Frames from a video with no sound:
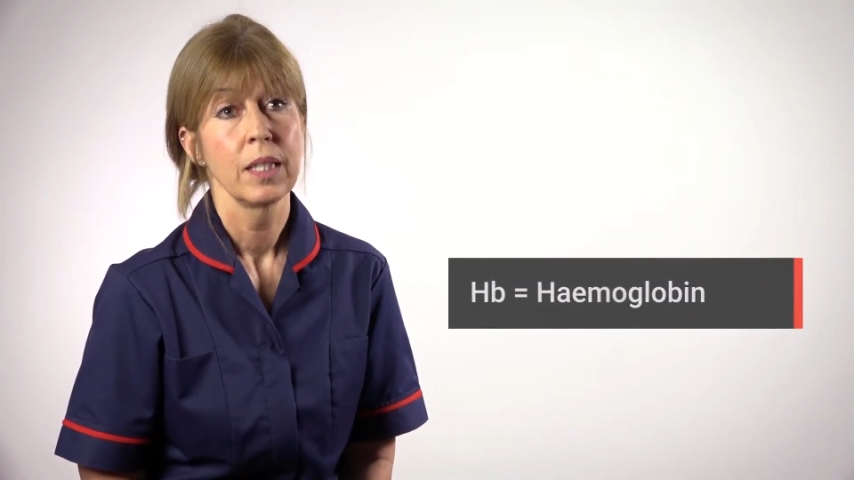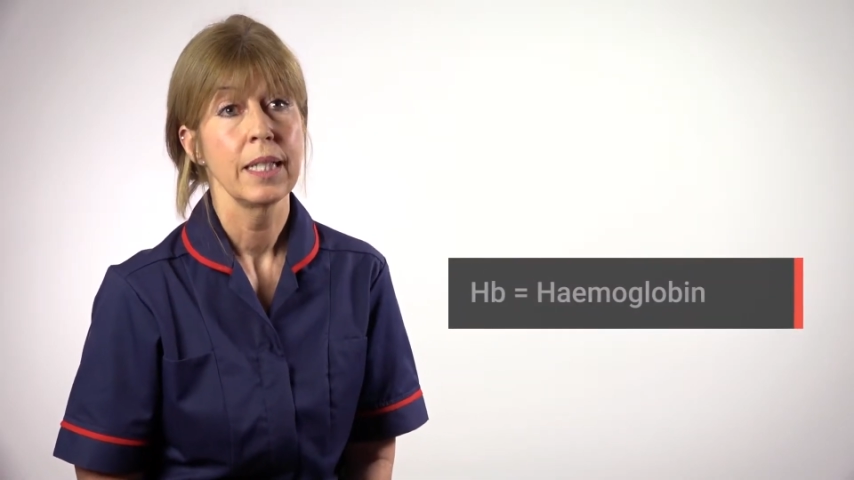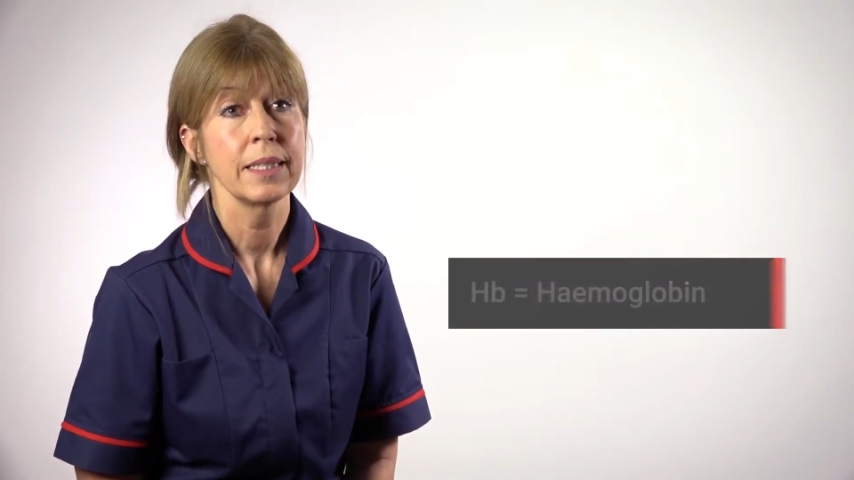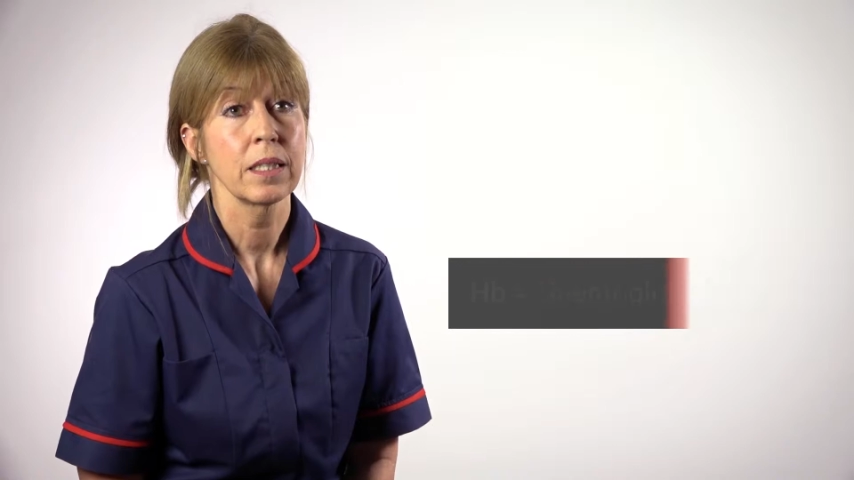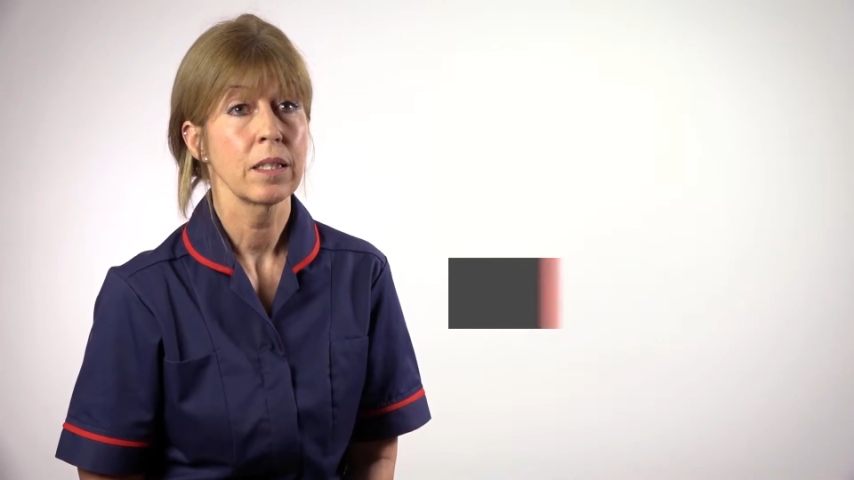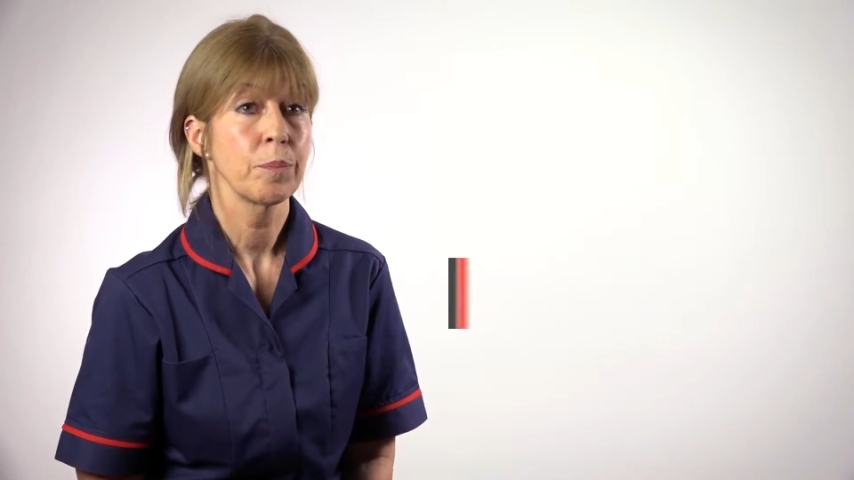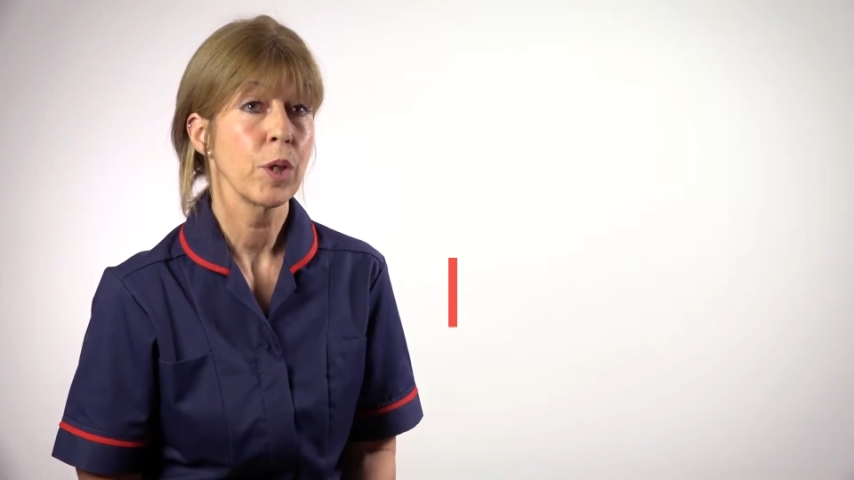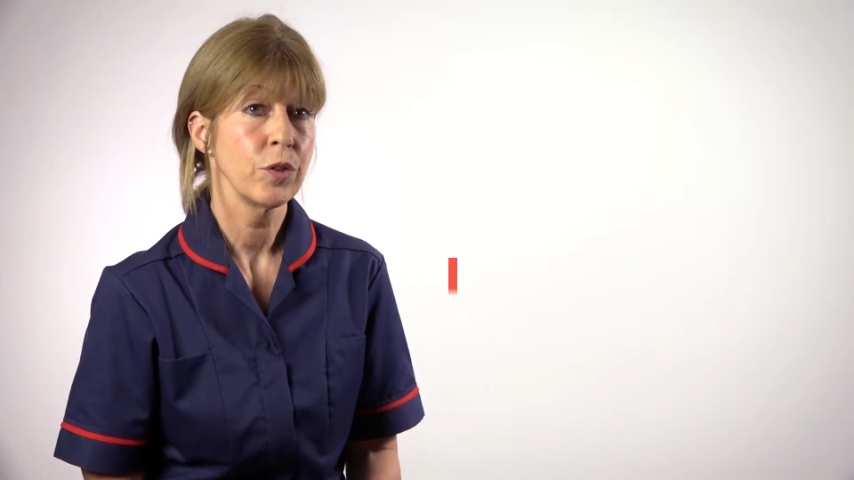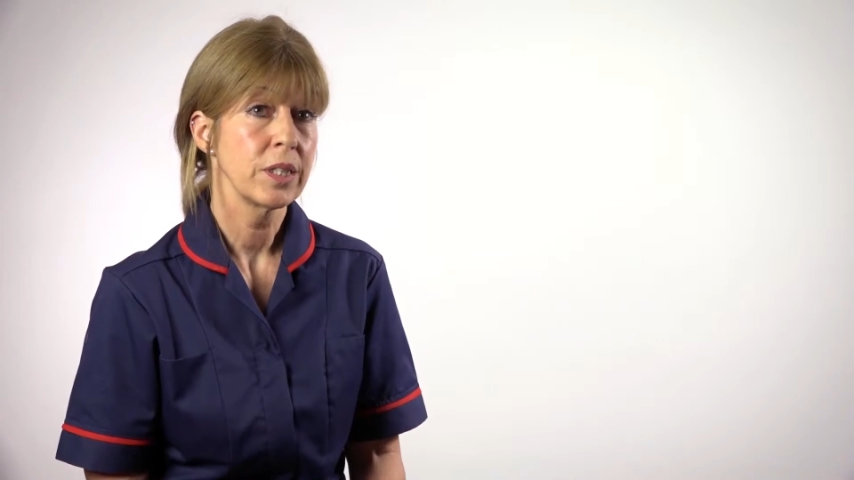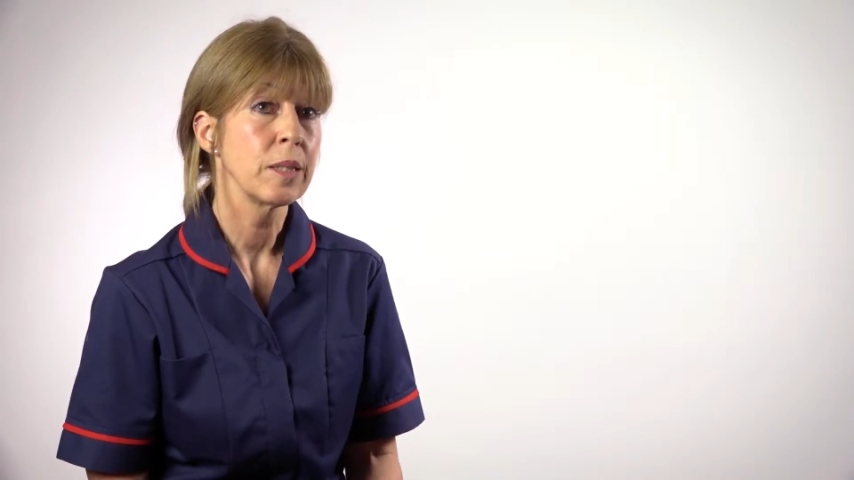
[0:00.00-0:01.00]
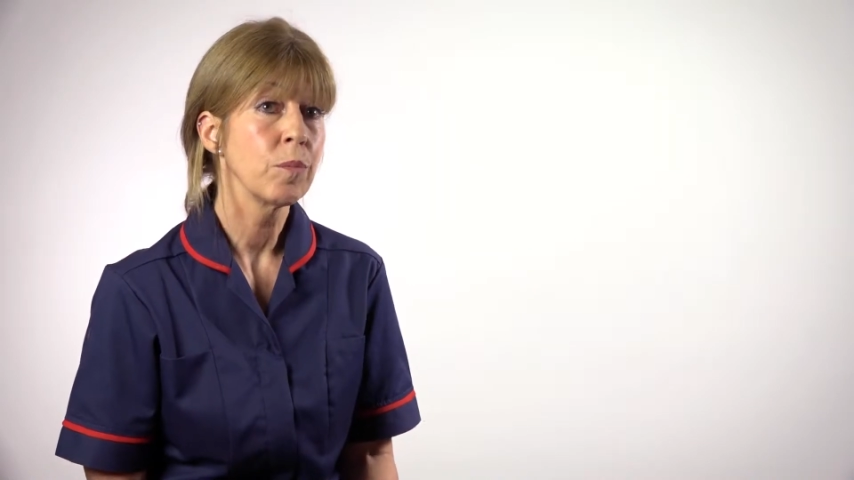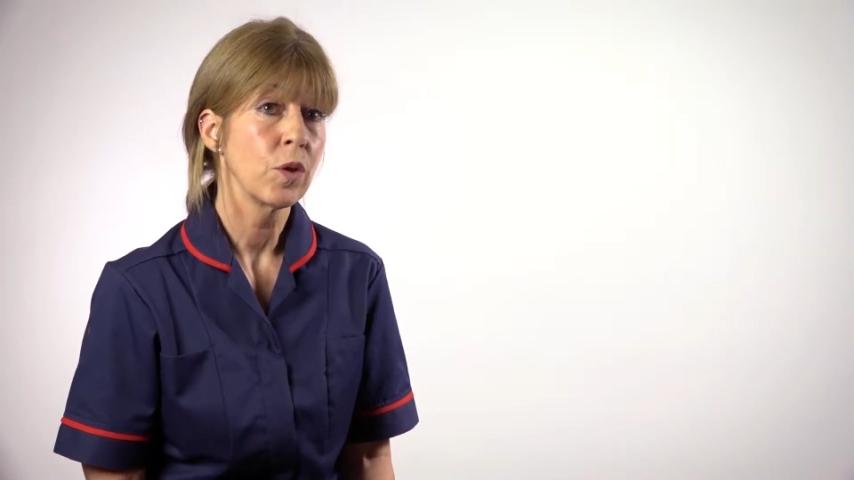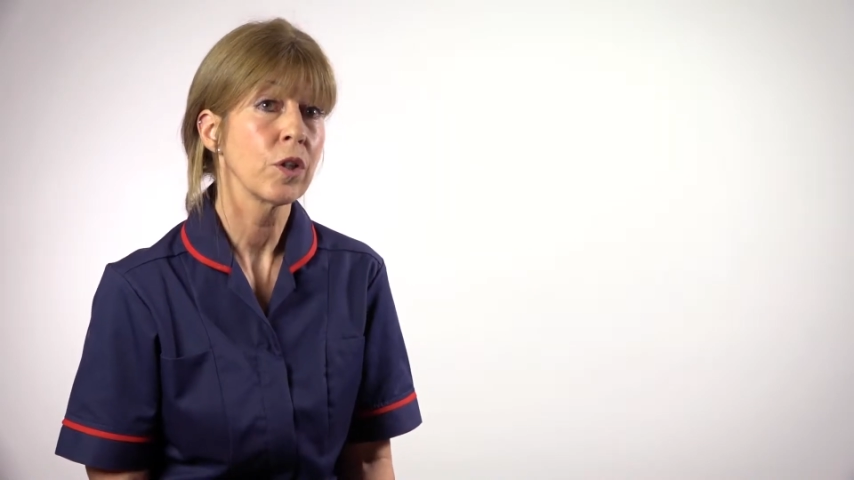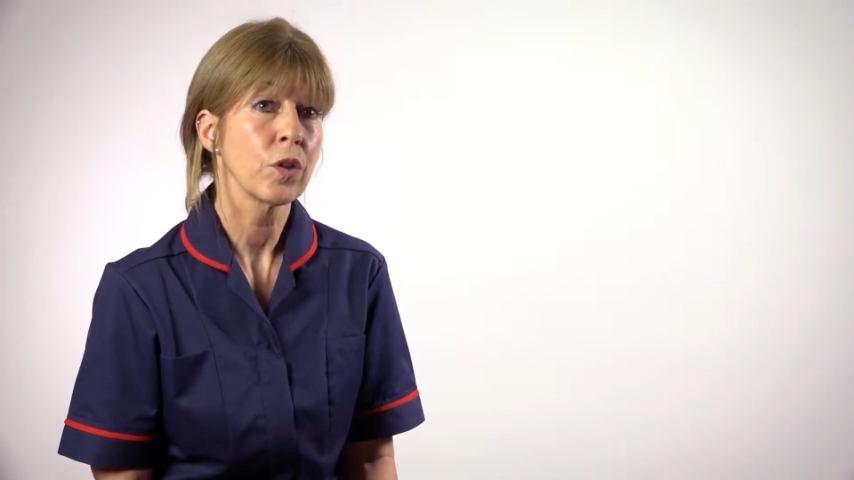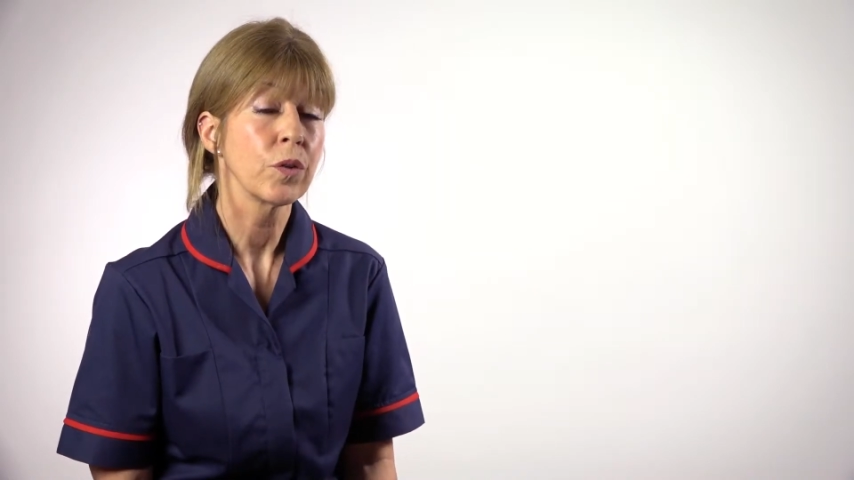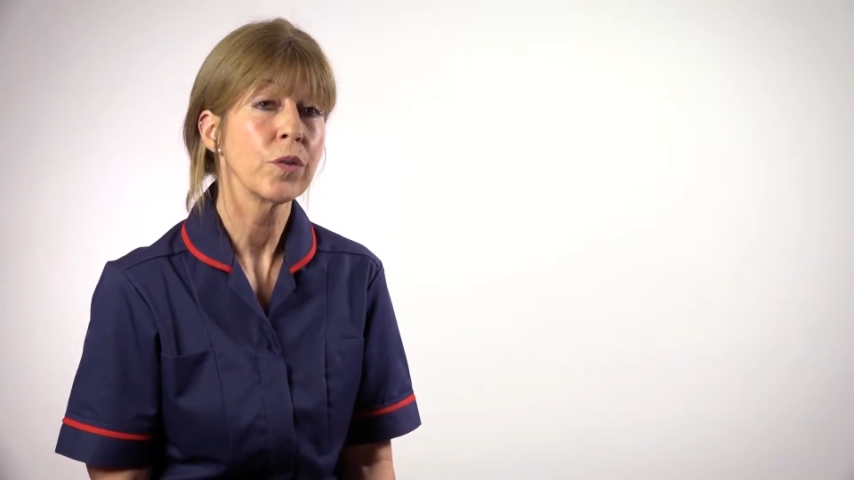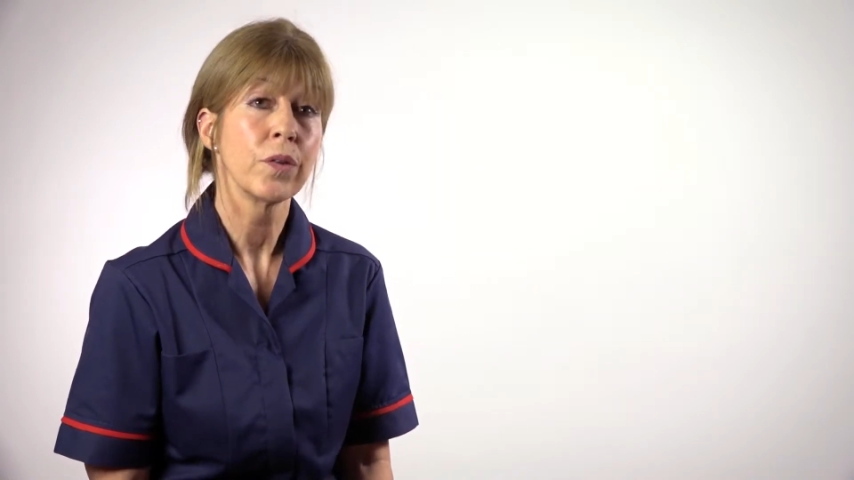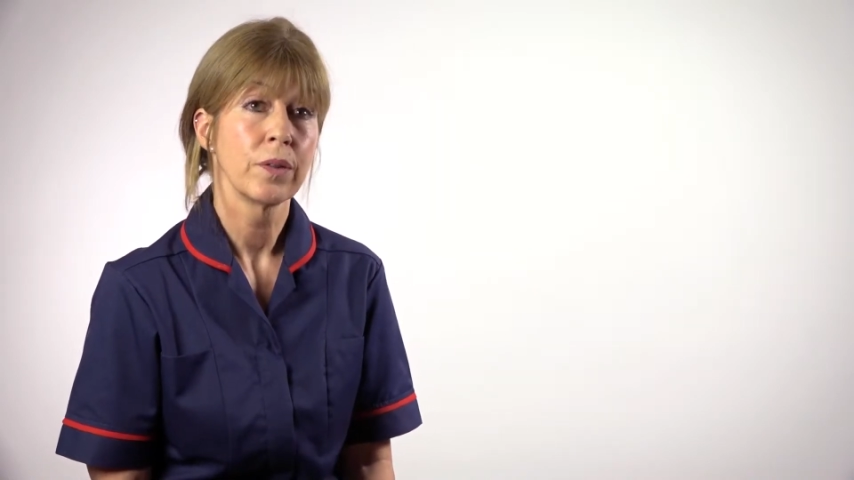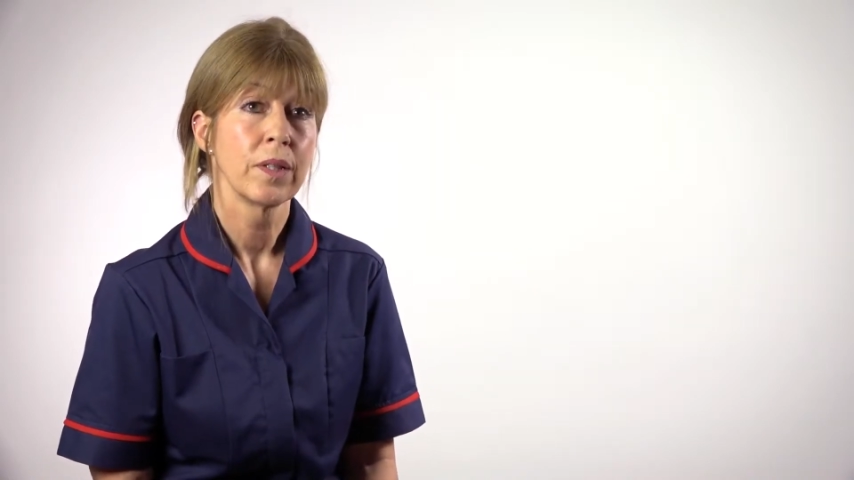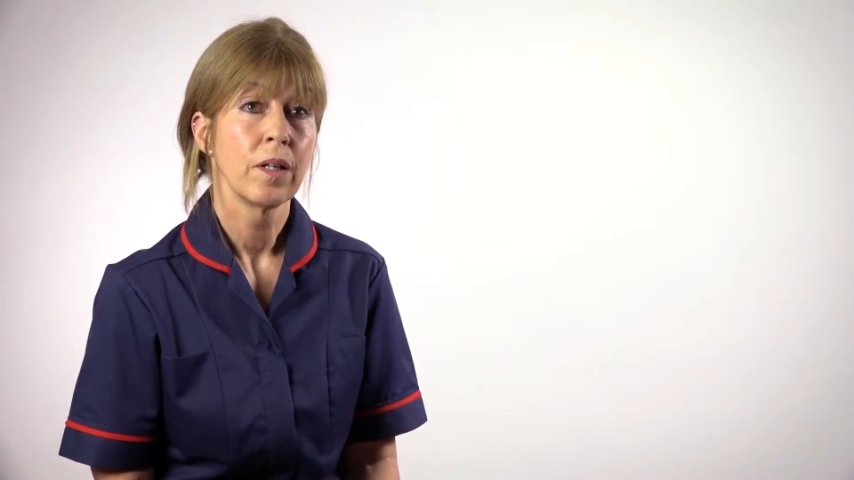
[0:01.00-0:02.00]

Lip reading: is a protein molecule